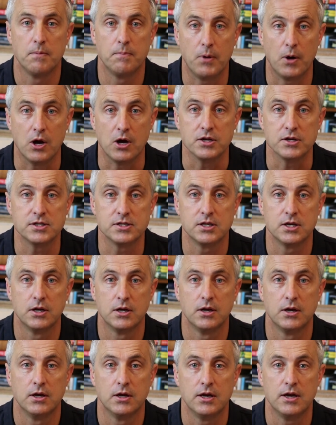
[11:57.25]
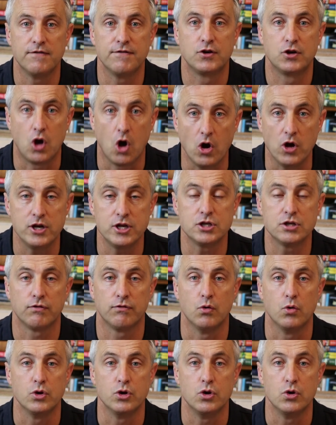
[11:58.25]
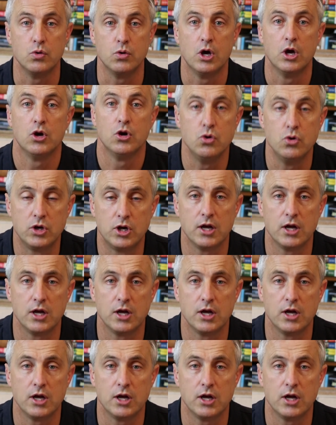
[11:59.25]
pass. If God is for you, who